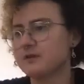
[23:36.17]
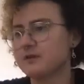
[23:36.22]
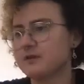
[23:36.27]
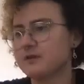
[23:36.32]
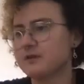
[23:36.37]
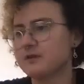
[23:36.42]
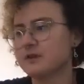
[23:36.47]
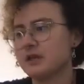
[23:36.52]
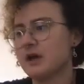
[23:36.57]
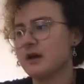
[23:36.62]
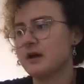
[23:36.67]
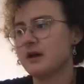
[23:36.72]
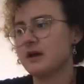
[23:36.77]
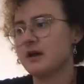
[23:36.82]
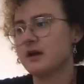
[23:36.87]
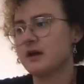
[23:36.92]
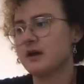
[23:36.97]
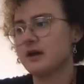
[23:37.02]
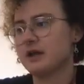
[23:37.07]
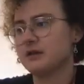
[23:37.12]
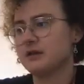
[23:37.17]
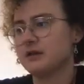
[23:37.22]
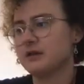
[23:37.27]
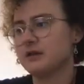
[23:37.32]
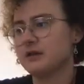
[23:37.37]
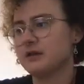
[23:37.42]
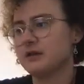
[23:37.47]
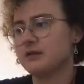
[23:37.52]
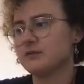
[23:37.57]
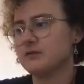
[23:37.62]
I feel like
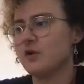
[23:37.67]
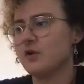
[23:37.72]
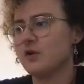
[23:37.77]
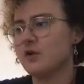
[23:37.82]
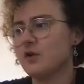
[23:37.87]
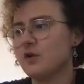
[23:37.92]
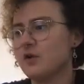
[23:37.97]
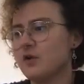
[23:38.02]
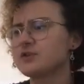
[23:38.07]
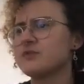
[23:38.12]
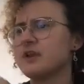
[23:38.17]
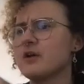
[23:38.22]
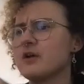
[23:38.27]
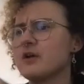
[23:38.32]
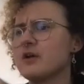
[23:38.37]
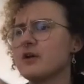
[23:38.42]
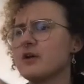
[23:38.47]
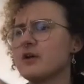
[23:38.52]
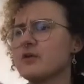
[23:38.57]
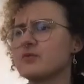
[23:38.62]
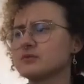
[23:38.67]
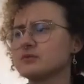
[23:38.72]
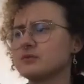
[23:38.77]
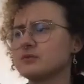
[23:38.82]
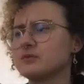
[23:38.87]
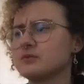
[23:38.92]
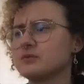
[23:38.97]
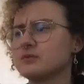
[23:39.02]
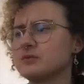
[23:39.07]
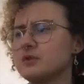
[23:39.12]
I also
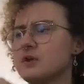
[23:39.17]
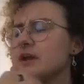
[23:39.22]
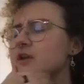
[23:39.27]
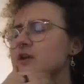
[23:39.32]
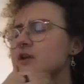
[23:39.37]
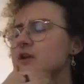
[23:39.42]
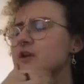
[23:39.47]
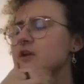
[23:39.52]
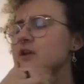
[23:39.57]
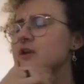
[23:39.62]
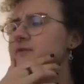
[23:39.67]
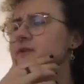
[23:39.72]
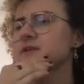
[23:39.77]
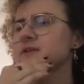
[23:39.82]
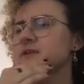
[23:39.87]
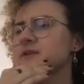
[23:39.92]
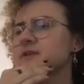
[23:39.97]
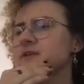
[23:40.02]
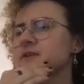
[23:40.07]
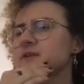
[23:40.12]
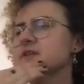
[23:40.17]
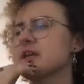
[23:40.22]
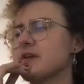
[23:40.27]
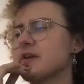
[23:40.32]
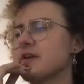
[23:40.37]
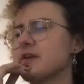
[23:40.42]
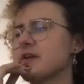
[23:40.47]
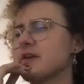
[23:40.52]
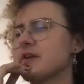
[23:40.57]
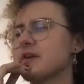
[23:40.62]
now, I don't know, it
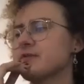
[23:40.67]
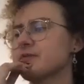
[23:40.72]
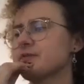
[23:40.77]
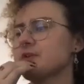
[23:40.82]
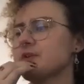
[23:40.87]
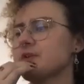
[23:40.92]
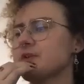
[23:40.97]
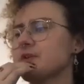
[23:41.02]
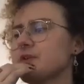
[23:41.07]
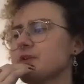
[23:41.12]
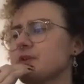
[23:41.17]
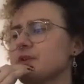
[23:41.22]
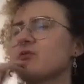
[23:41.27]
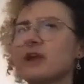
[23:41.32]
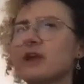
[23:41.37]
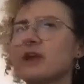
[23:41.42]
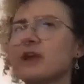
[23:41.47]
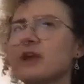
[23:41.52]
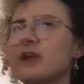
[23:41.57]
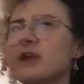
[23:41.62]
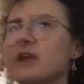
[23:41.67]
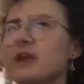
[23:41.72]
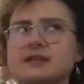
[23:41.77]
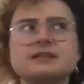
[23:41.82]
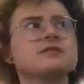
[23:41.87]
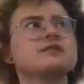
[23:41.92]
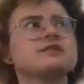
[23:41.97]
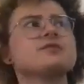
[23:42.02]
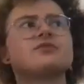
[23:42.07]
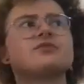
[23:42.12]
feels like I
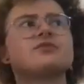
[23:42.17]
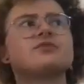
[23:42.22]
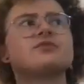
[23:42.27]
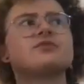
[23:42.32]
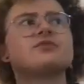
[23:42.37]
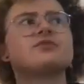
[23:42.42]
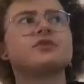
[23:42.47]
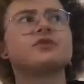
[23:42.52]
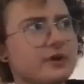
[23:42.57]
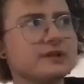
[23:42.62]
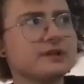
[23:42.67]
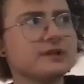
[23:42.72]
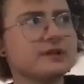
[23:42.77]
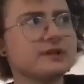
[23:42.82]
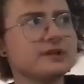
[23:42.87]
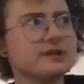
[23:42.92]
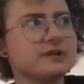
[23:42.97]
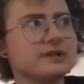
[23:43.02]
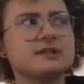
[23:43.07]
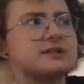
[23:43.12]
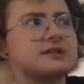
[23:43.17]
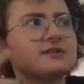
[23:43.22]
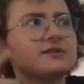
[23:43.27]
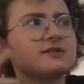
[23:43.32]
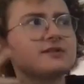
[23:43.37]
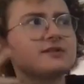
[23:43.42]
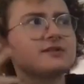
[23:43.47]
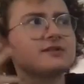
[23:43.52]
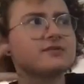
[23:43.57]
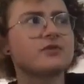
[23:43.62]
ran into some
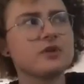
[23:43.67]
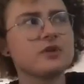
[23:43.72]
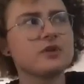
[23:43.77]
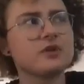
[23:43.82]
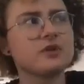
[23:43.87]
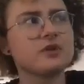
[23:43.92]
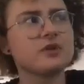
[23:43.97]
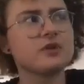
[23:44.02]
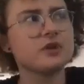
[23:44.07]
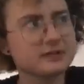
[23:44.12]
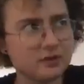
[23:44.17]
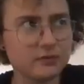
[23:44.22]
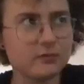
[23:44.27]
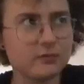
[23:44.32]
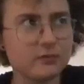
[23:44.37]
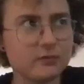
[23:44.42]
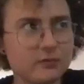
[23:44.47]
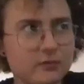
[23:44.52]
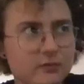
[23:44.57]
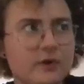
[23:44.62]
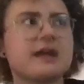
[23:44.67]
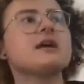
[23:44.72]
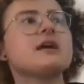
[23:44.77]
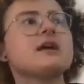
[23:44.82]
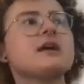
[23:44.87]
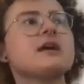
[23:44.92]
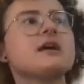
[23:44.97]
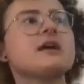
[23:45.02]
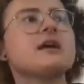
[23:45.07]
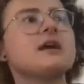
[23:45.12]
roadblocks along the
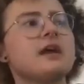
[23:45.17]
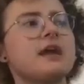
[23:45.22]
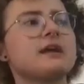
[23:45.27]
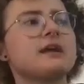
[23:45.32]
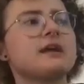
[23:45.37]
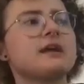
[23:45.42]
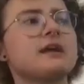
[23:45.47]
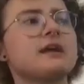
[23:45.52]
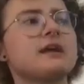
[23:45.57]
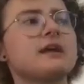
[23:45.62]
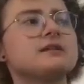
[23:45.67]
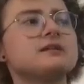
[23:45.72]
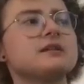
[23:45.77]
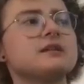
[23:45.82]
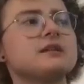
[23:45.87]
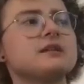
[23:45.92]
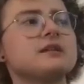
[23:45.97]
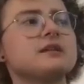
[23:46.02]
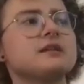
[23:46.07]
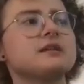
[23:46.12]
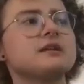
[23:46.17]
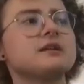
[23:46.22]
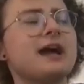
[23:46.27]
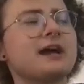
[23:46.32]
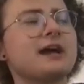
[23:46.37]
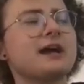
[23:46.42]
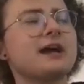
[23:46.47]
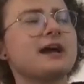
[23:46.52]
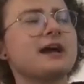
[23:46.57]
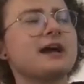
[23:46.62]
way, and
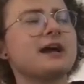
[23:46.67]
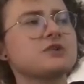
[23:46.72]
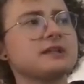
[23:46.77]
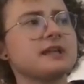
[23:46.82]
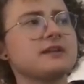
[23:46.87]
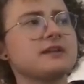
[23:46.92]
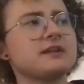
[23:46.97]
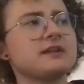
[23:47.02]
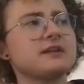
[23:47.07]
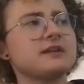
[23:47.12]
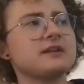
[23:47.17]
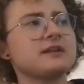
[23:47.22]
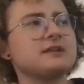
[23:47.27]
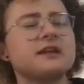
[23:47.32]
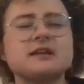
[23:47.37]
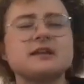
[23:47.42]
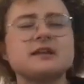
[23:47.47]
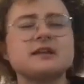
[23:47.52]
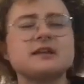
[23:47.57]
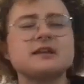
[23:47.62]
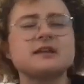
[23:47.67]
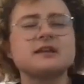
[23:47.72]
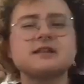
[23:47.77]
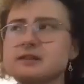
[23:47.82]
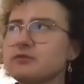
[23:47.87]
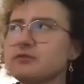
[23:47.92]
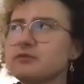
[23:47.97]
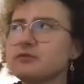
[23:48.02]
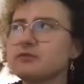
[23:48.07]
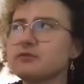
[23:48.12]
I actually like
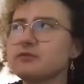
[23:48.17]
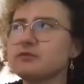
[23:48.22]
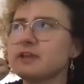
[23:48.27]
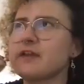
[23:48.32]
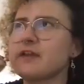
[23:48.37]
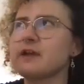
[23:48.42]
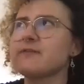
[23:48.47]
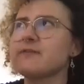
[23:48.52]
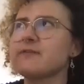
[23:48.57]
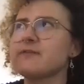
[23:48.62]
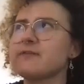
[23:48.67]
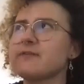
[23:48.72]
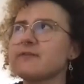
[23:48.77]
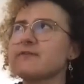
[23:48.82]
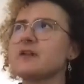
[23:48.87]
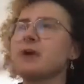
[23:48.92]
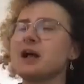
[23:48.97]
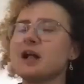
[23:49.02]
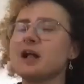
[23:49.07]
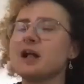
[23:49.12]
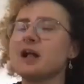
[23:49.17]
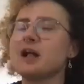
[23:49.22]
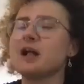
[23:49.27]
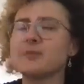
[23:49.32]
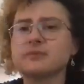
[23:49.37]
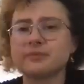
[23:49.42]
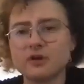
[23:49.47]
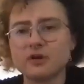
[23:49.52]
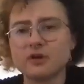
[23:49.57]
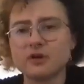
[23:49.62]
it's a sort of like I felt
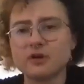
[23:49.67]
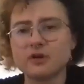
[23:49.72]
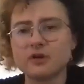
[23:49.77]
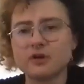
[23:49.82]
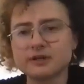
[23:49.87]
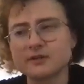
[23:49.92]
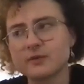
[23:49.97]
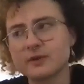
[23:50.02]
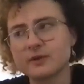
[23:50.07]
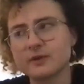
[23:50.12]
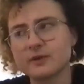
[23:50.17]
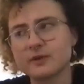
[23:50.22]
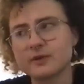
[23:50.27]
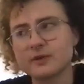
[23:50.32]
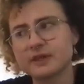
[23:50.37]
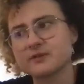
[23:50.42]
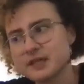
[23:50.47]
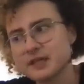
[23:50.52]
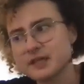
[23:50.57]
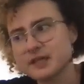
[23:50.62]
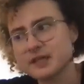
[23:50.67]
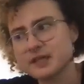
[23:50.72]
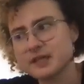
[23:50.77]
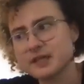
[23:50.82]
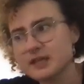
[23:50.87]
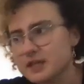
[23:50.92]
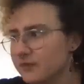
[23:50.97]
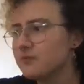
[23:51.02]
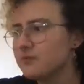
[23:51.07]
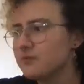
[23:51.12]
palpable progress in the way that I was
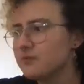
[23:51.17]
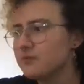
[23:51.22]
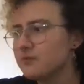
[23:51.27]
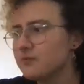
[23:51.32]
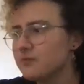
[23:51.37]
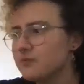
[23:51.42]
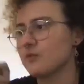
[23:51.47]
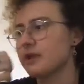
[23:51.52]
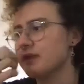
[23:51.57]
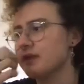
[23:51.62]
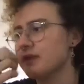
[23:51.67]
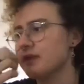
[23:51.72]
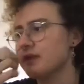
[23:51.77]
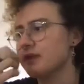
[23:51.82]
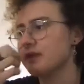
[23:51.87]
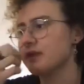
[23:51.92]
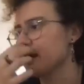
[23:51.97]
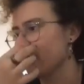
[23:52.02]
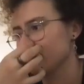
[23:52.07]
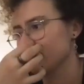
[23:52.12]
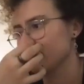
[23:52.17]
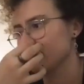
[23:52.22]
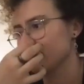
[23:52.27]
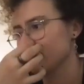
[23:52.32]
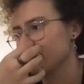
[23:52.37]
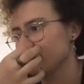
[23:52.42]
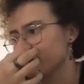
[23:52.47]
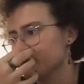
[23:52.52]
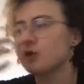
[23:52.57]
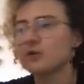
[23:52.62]
thinking about them and the way that I
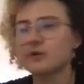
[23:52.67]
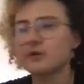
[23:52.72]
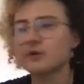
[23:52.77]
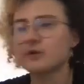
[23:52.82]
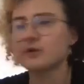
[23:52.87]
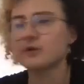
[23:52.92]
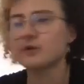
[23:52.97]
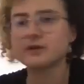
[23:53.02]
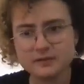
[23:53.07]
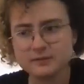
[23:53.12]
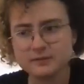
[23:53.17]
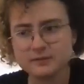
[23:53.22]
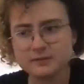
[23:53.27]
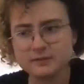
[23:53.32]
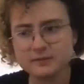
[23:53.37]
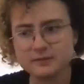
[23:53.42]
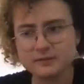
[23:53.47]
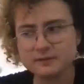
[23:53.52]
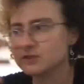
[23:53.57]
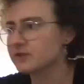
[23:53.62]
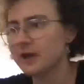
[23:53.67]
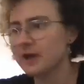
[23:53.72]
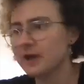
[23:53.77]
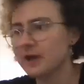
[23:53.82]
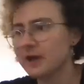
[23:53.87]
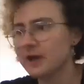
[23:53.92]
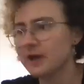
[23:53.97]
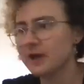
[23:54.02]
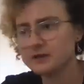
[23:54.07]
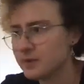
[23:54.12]
was noticing
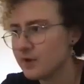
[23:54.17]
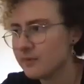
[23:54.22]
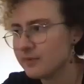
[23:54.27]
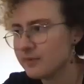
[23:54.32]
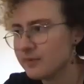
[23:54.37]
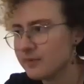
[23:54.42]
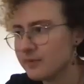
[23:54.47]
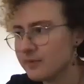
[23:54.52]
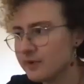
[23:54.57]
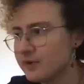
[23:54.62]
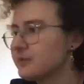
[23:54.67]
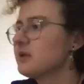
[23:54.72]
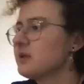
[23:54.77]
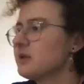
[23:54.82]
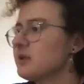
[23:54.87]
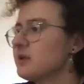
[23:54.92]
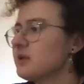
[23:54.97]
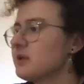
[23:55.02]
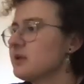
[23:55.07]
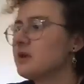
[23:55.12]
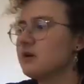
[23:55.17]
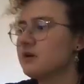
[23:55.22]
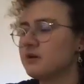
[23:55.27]
certain patterns pop up